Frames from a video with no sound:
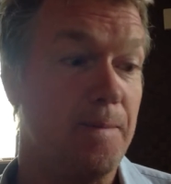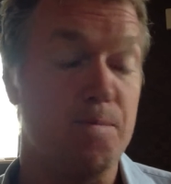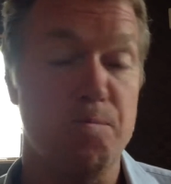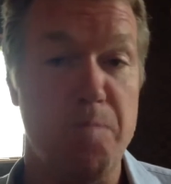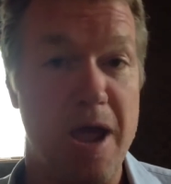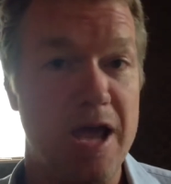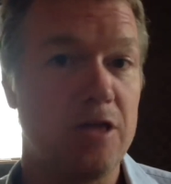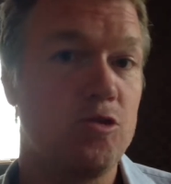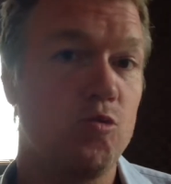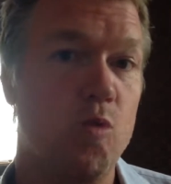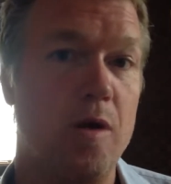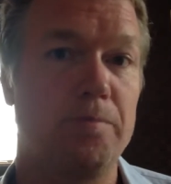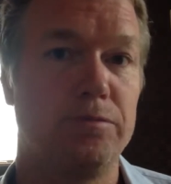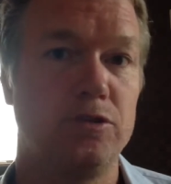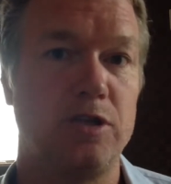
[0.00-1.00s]
make the
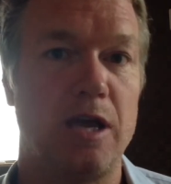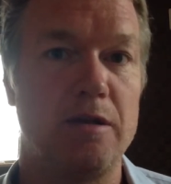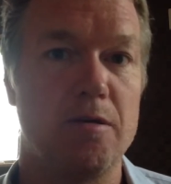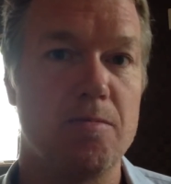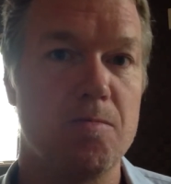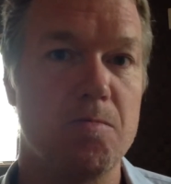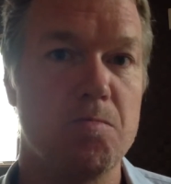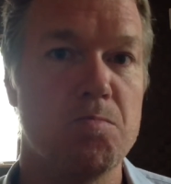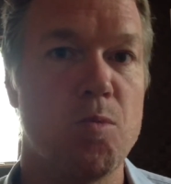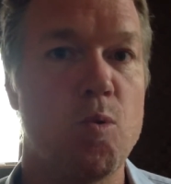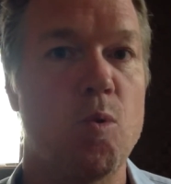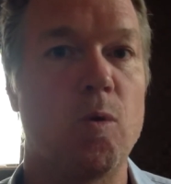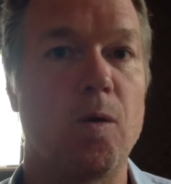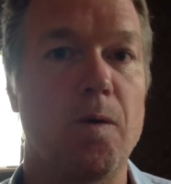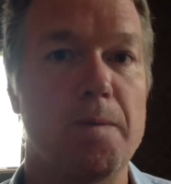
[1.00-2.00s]
1%
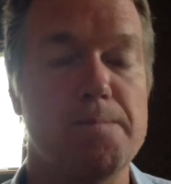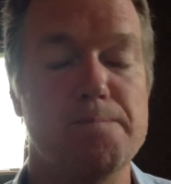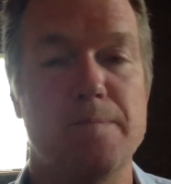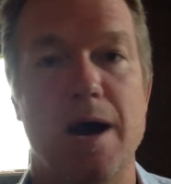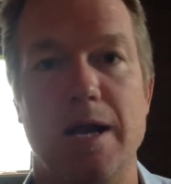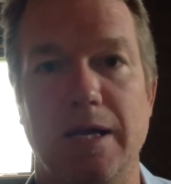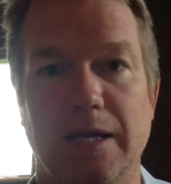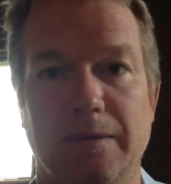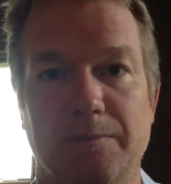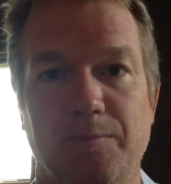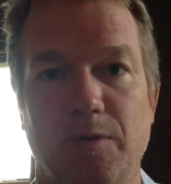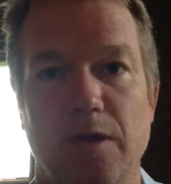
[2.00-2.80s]
more money.